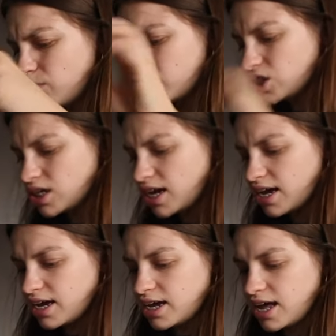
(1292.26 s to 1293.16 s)
much
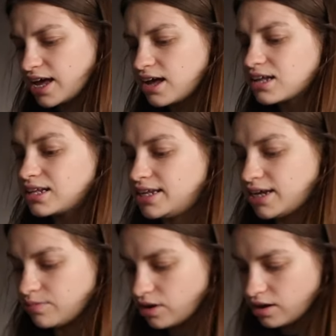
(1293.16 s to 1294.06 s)
today. I got
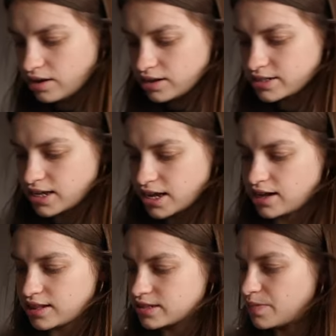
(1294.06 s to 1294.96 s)
cleaning products. I
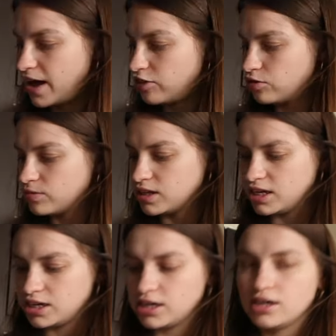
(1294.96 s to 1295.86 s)
got this bathroom
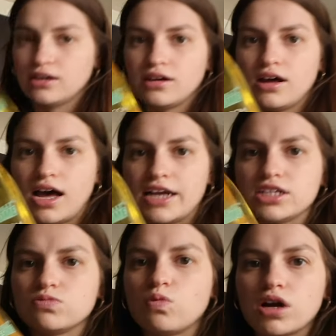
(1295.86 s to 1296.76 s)
cleaner. I
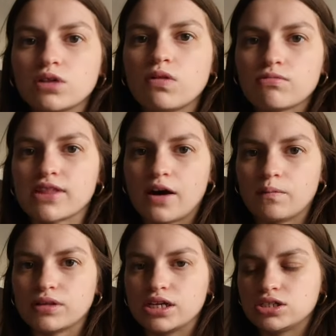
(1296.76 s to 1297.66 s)
just wanted one without
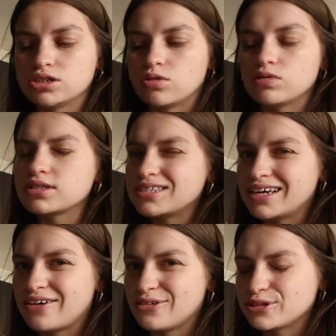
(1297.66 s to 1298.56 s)
bleach, so we'll see
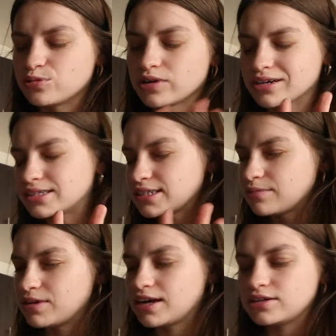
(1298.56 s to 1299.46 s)
how this works.
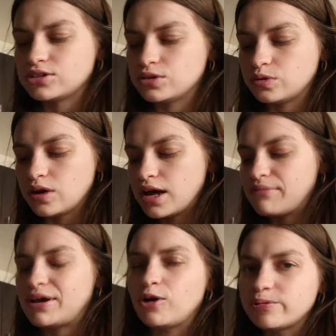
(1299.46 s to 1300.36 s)
I'm not too,
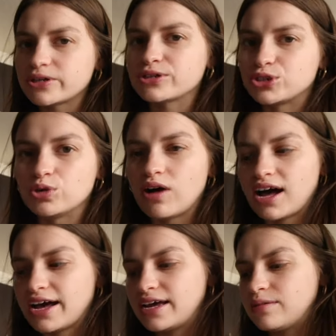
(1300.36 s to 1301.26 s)
my hopes aren't too
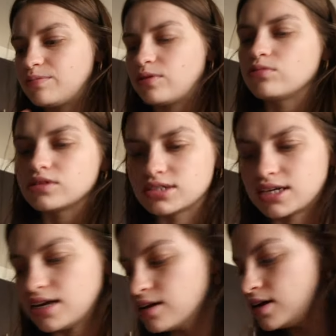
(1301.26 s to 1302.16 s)
high, but we'll
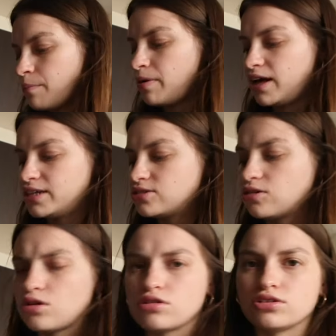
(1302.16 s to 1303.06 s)
see. And then Pine
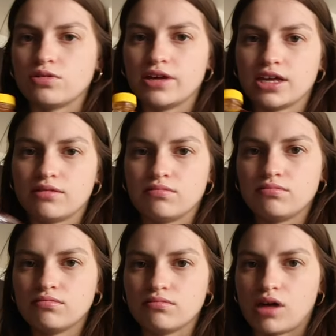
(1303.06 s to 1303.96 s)
Sol, so we can
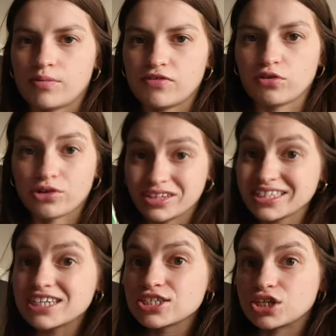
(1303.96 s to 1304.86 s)
mop the floor. This
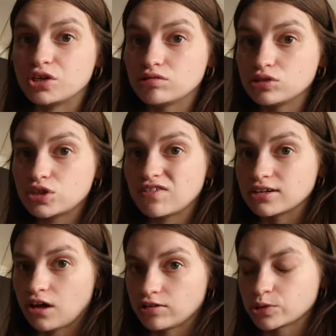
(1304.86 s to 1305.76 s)
thing is huge for
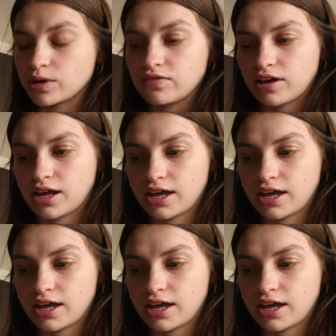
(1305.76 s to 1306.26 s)
$1.25.